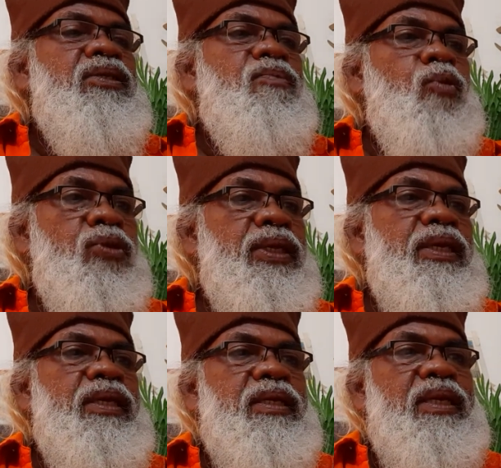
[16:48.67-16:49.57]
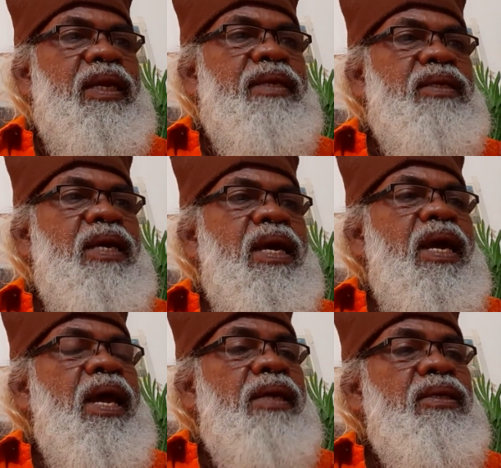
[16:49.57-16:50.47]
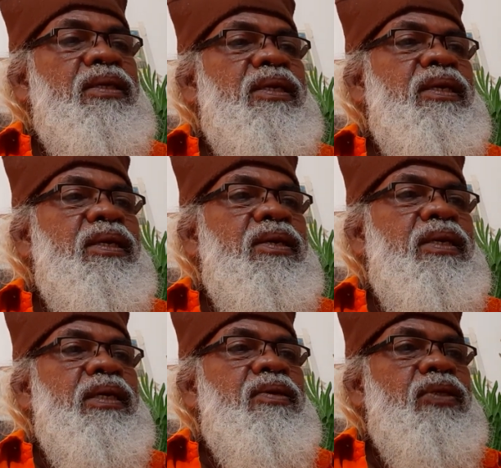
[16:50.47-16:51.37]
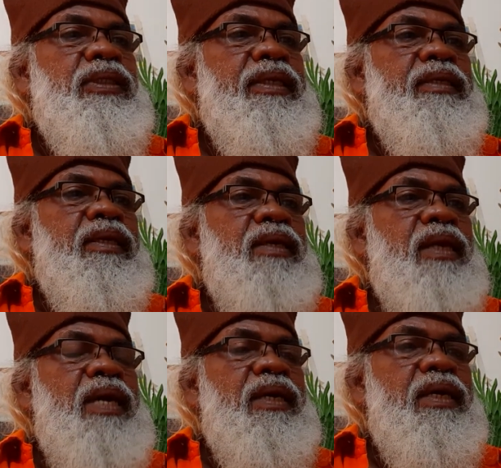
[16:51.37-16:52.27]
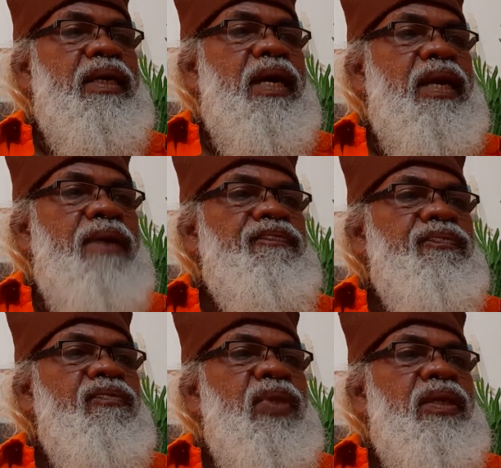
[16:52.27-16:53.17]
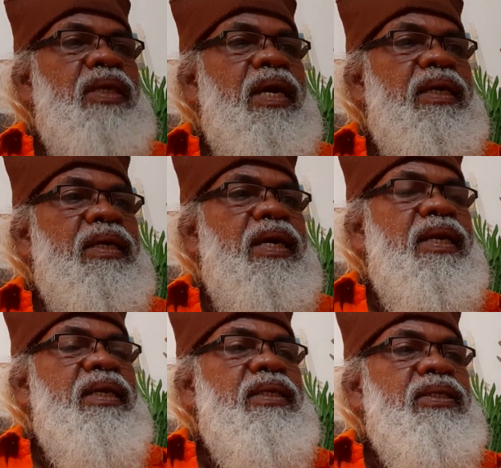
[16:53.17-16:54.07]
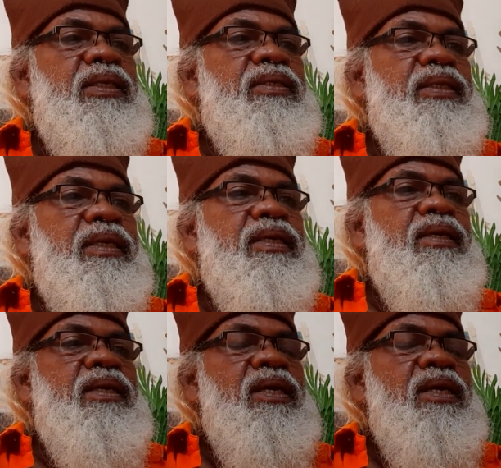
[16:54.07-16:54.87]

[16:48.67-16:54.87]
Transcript: buddhi, intellect, and the stick called ahangara. The ahangara is a stick you